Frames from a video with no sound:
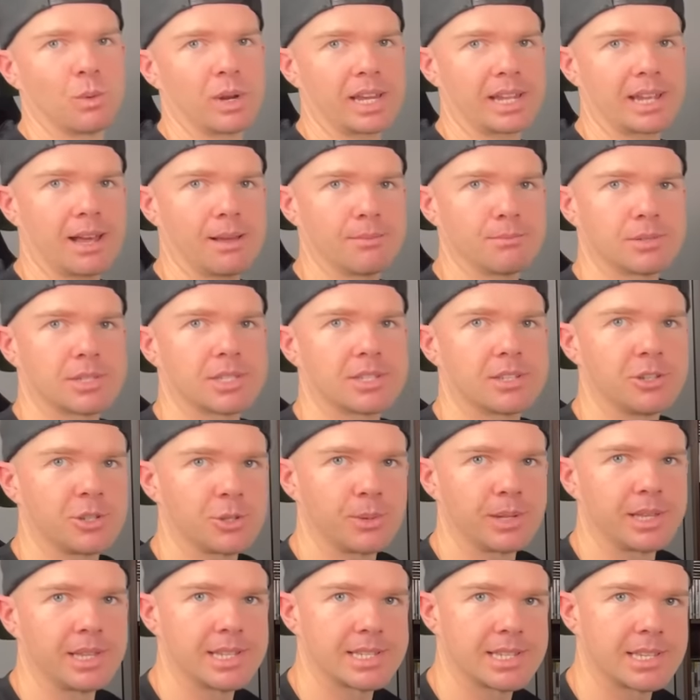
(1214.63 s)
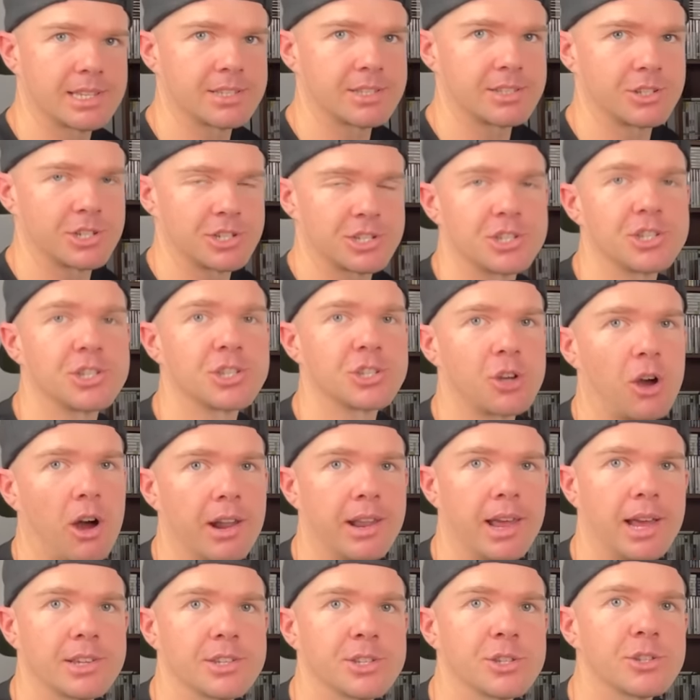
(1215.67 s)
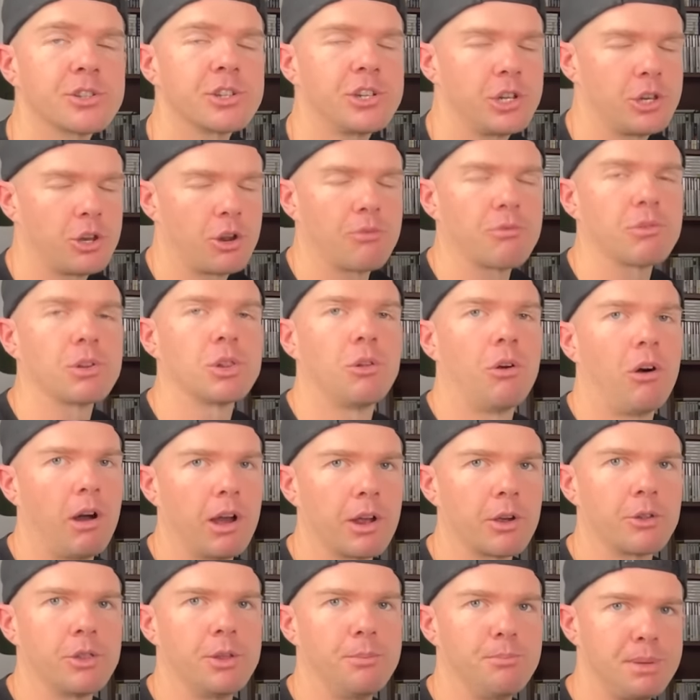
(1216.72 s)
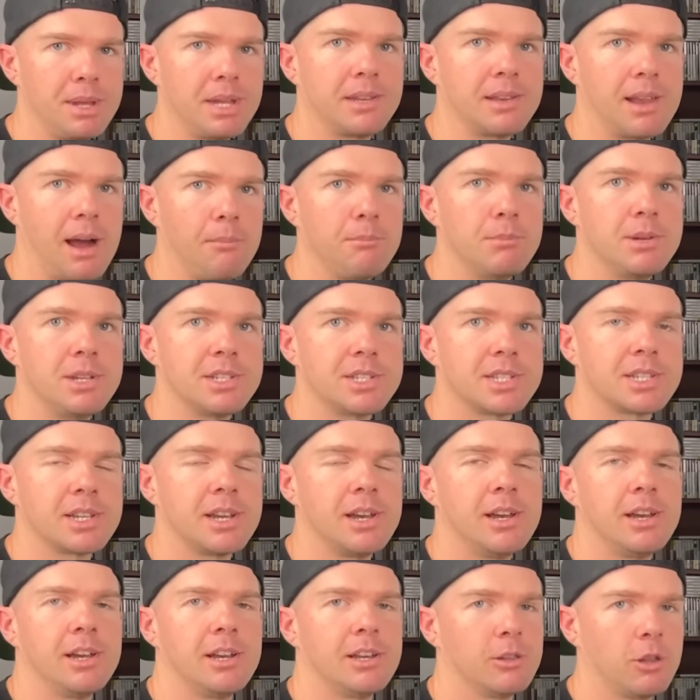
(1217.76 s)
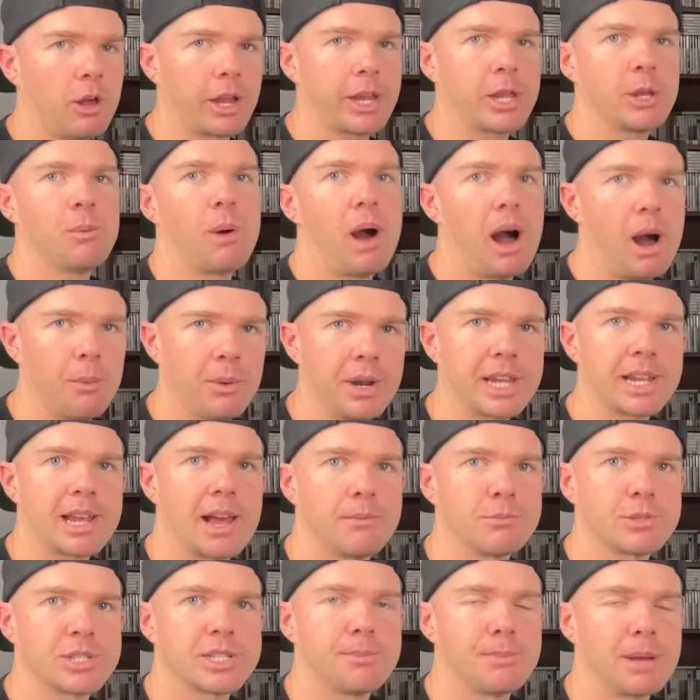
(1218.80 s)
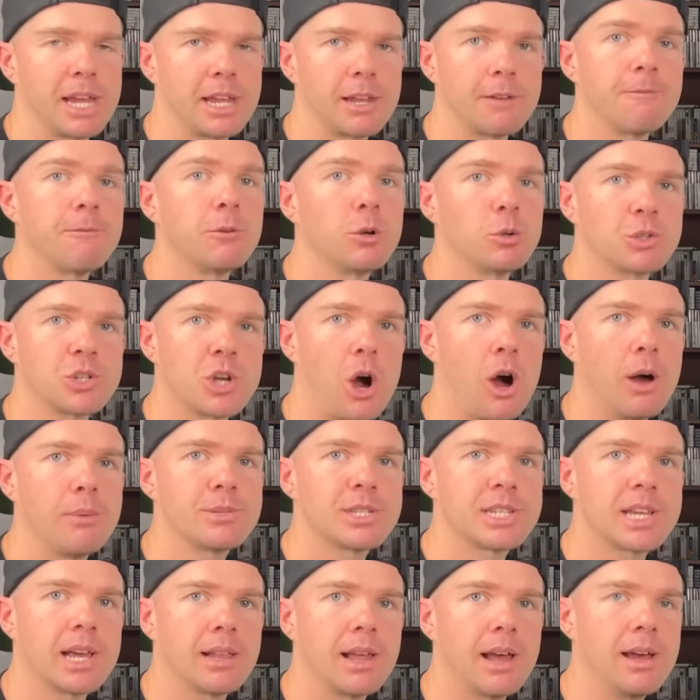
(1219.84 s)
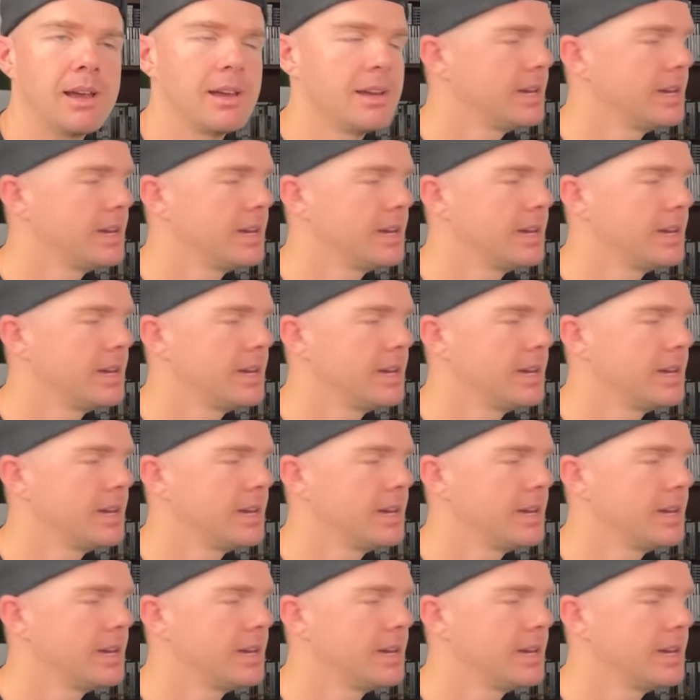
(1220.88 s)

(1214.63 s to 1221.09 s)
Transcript: when it comes to doing this as just a side hustle, and you're not relying on the big numbers like you are when it comes to being a full-time seller.